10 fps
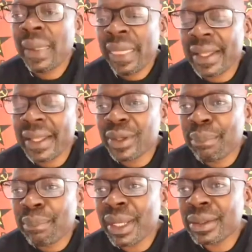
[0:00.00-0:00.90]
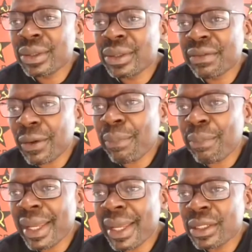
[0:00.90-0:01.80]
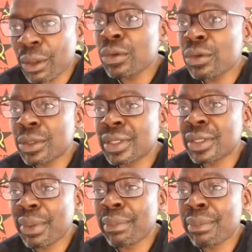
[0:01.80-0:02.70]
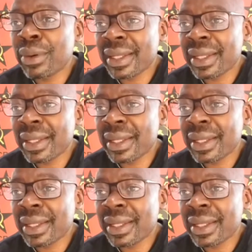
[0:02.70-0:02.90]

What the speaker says: it will bring development closer to the people,